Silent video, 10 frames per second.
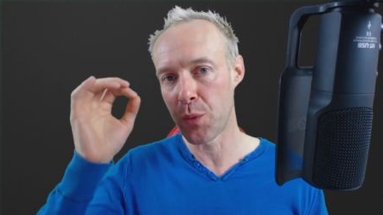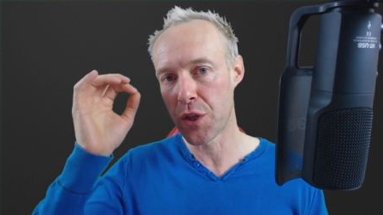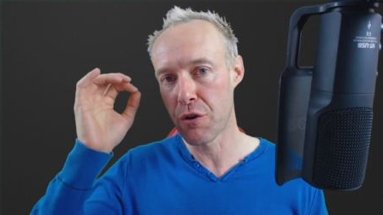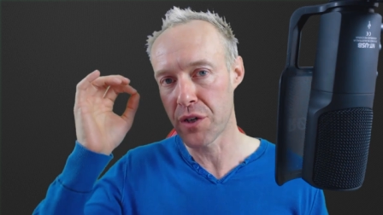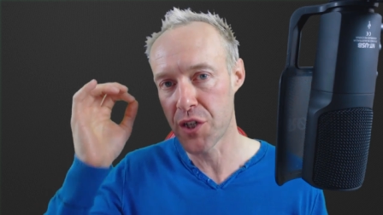
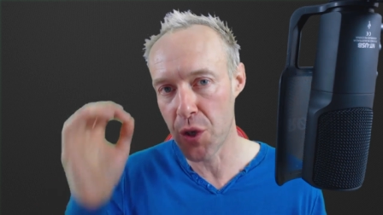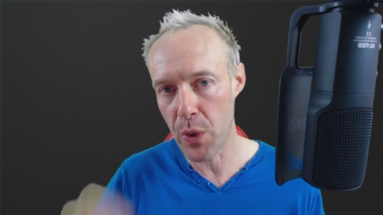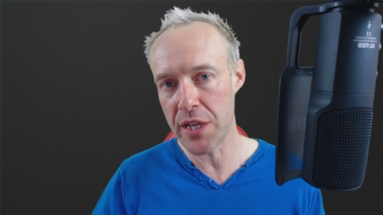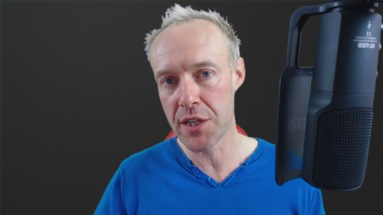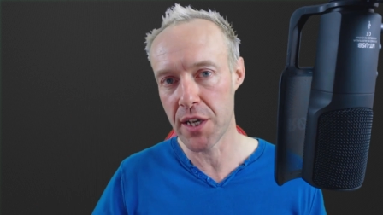with Kristi
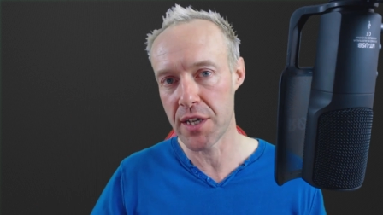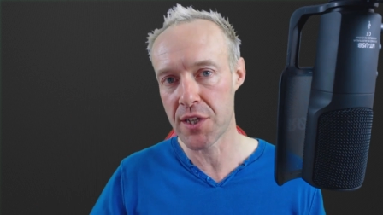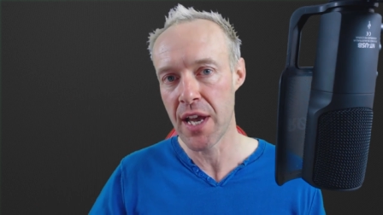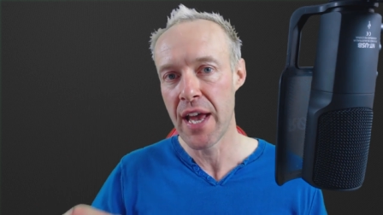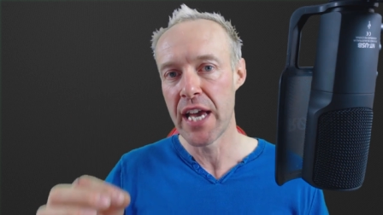Winters
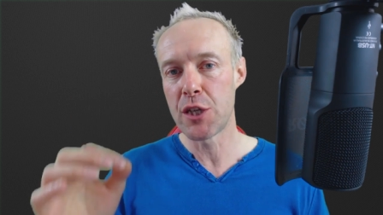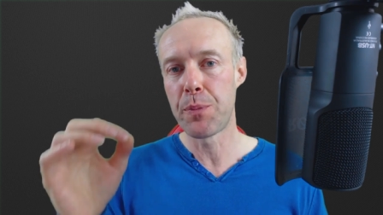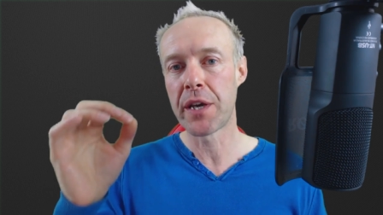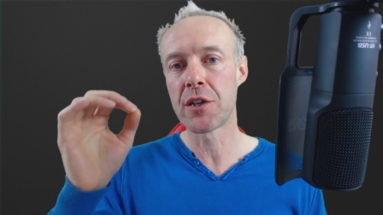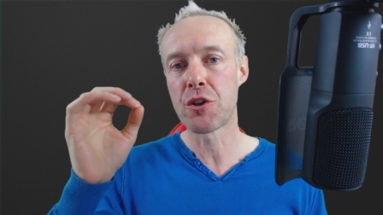is
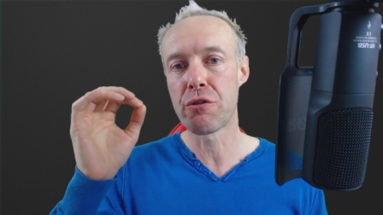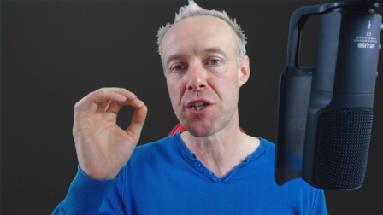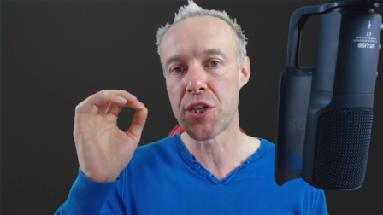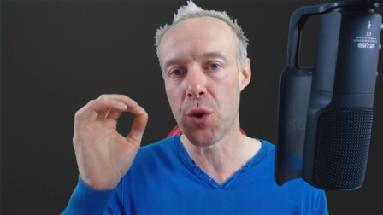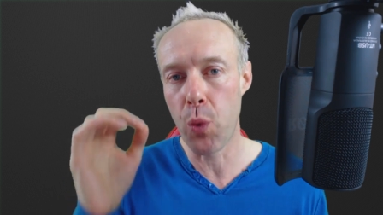because
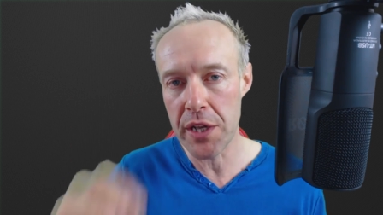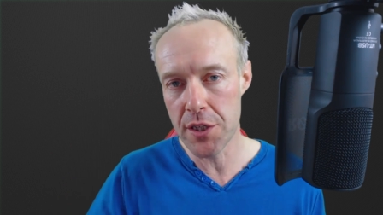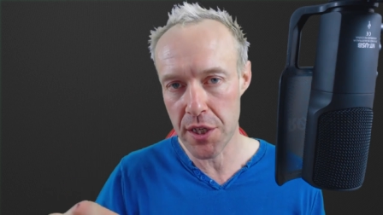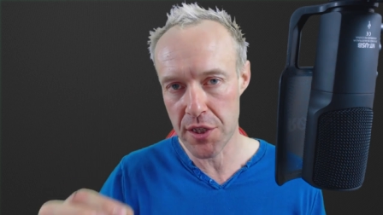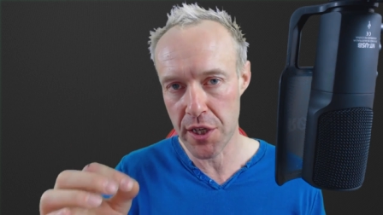Kristi
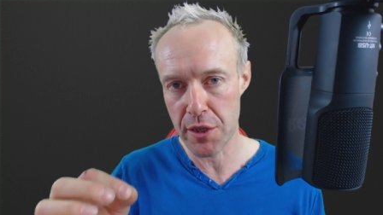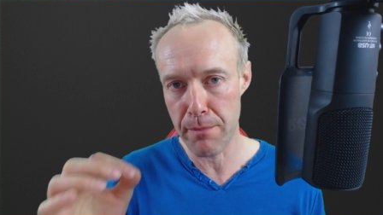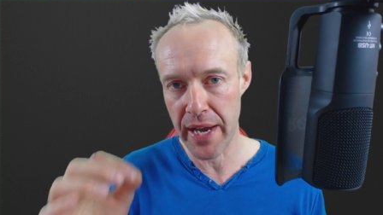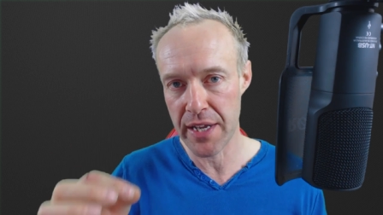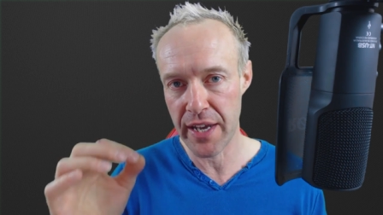Winters had
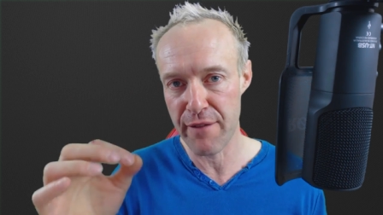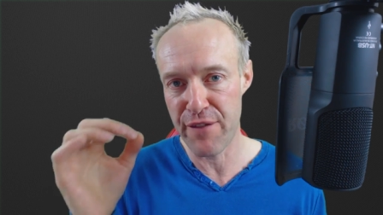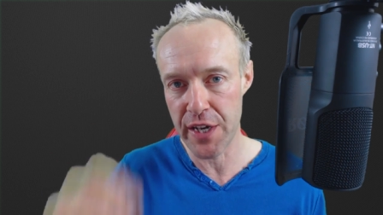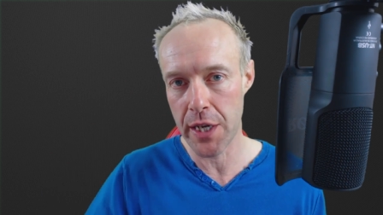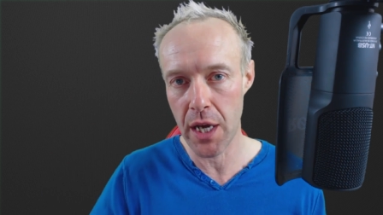made a
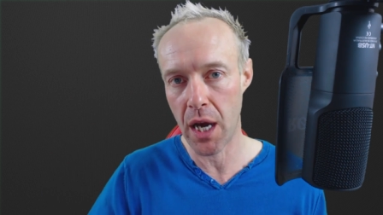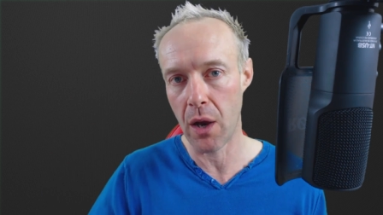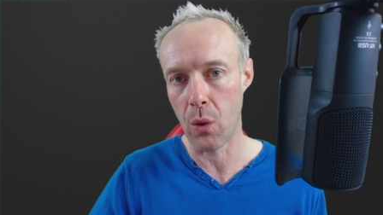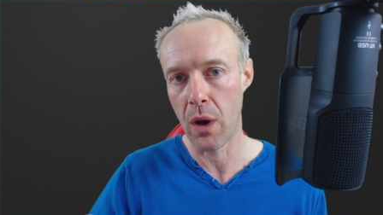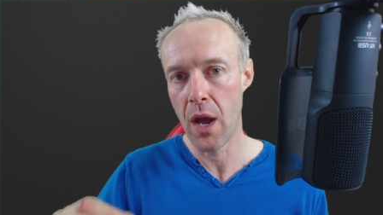
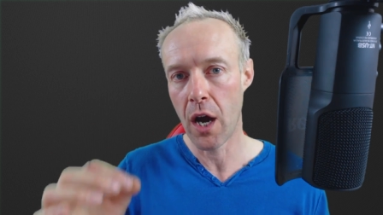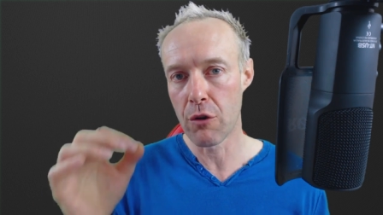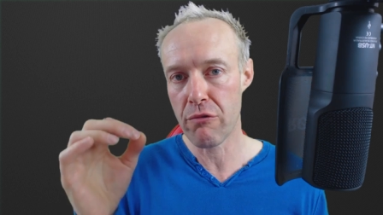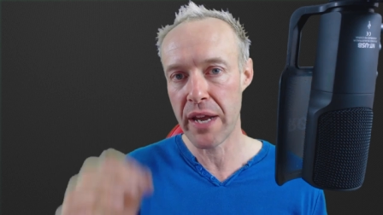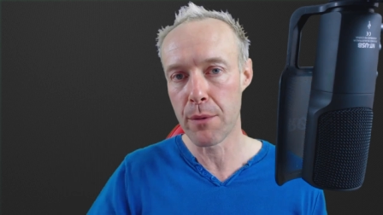video
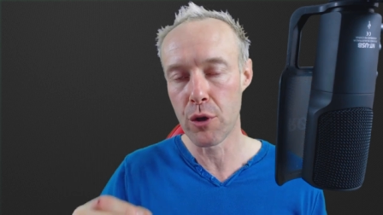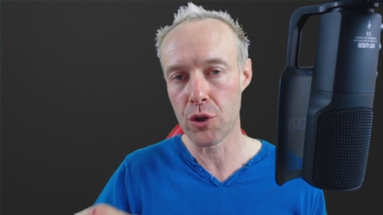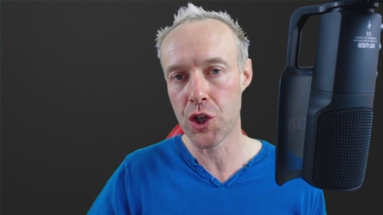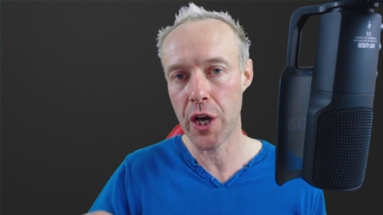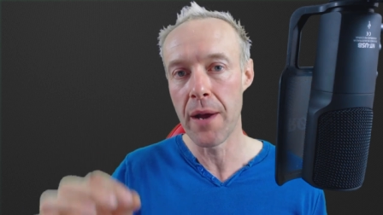on rape
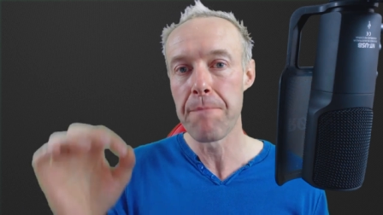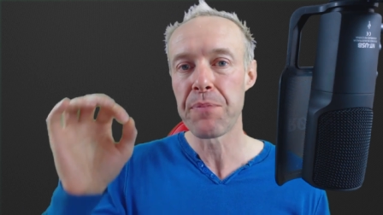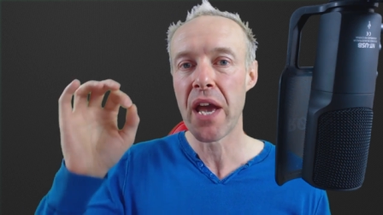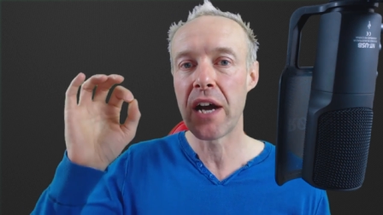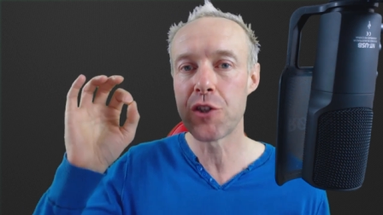culture
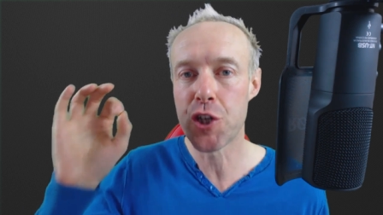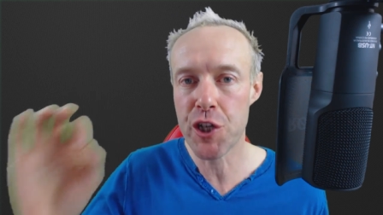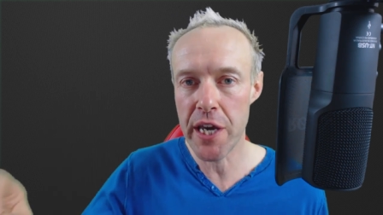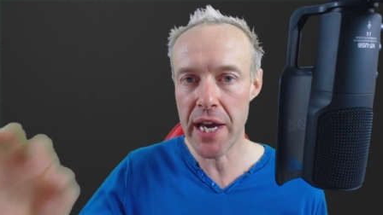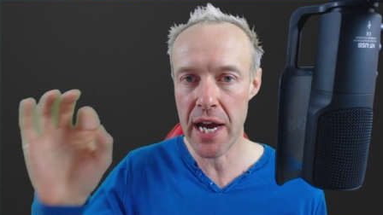and
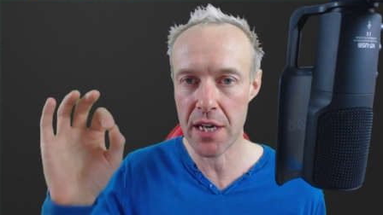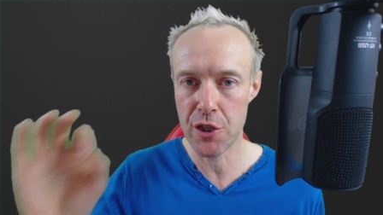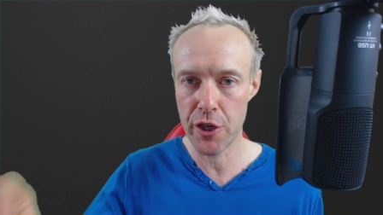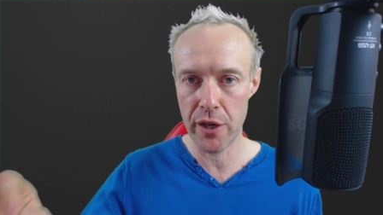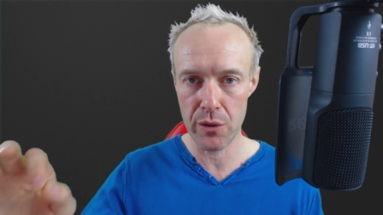she had
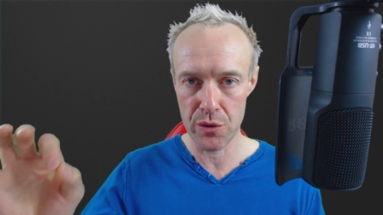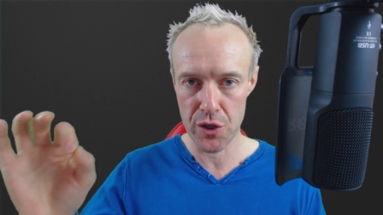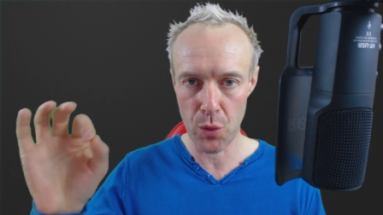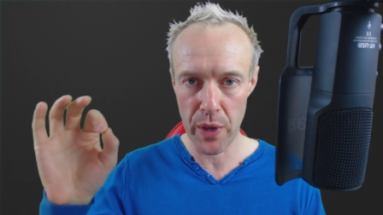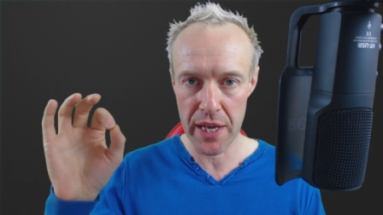used
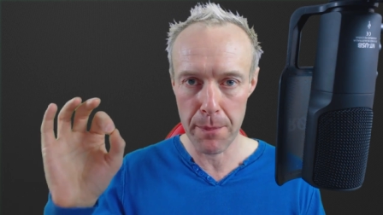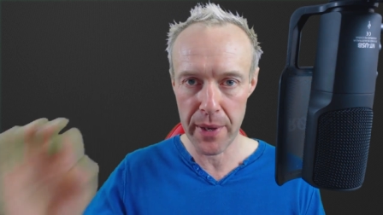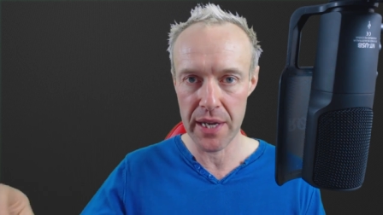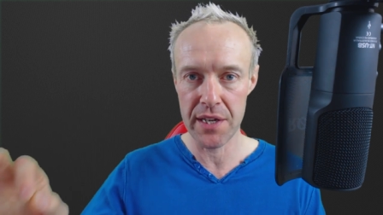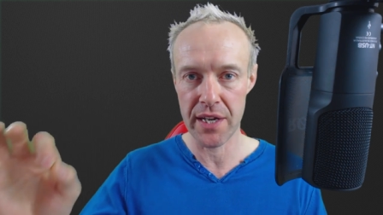the
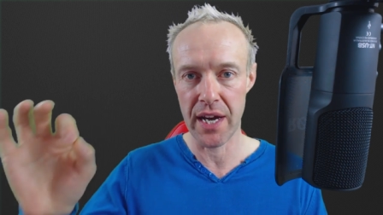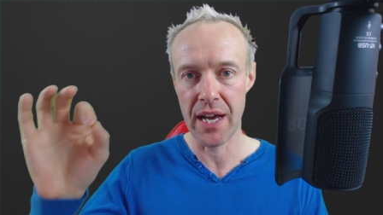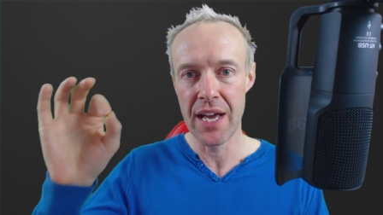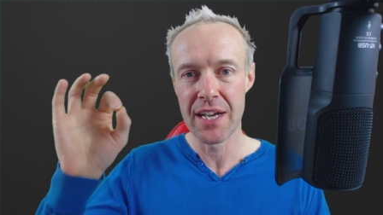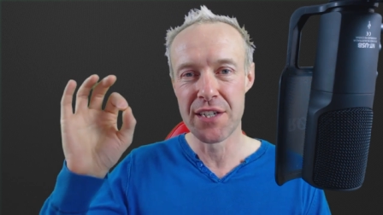Wikipedia
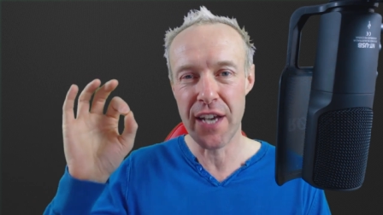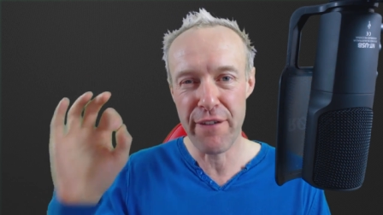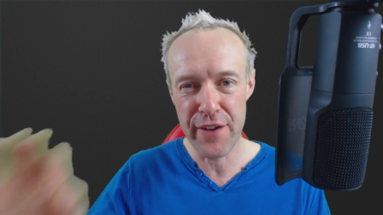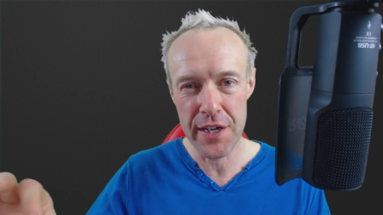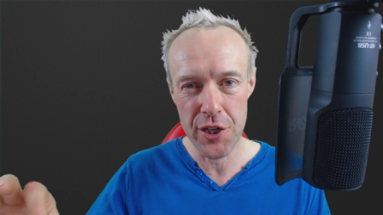
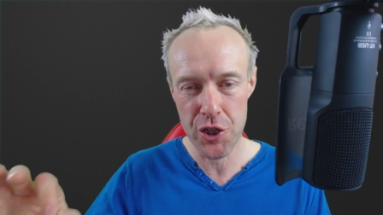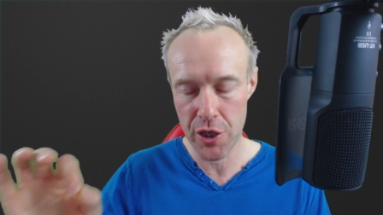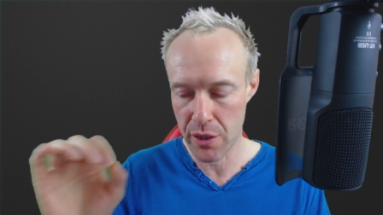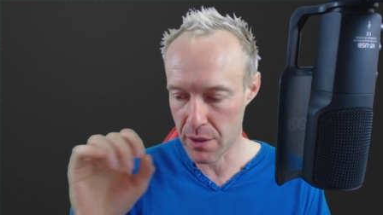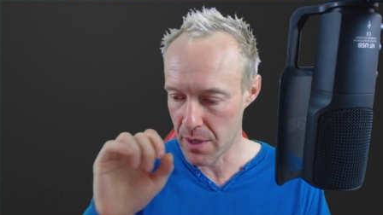
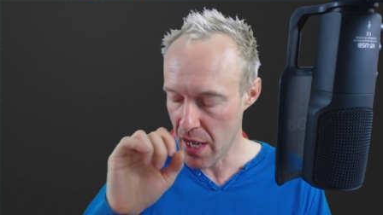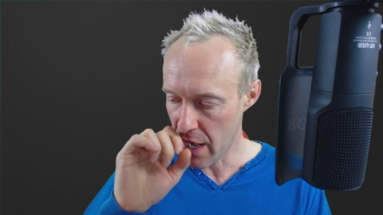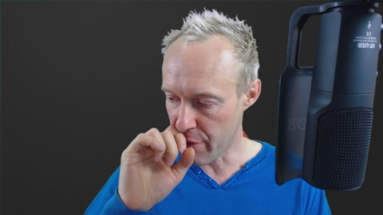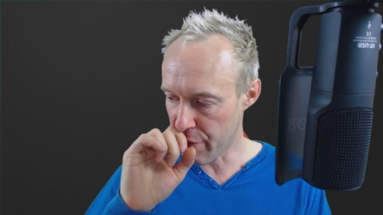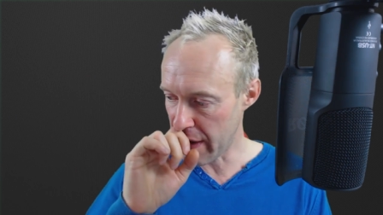definition
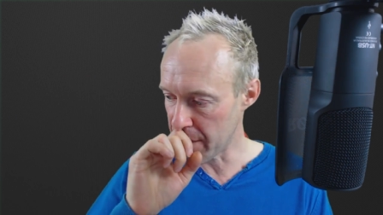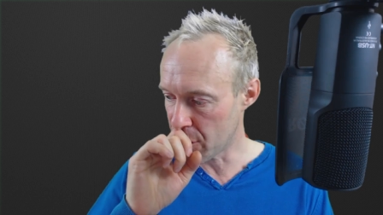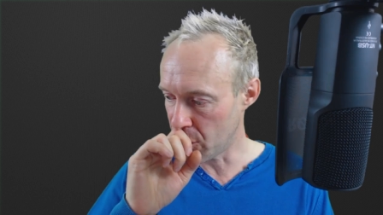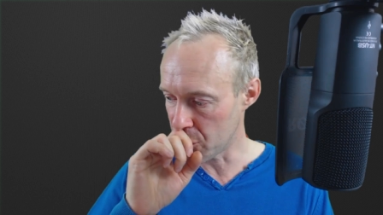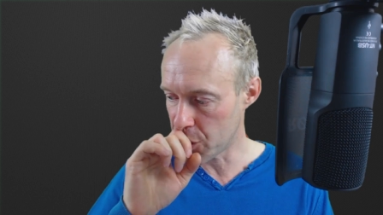of rape
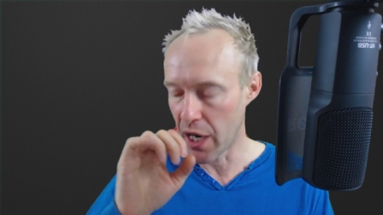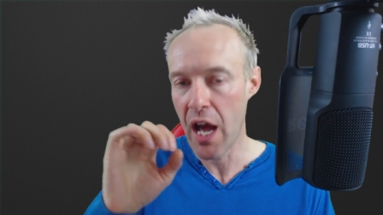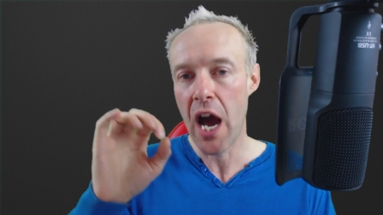culture,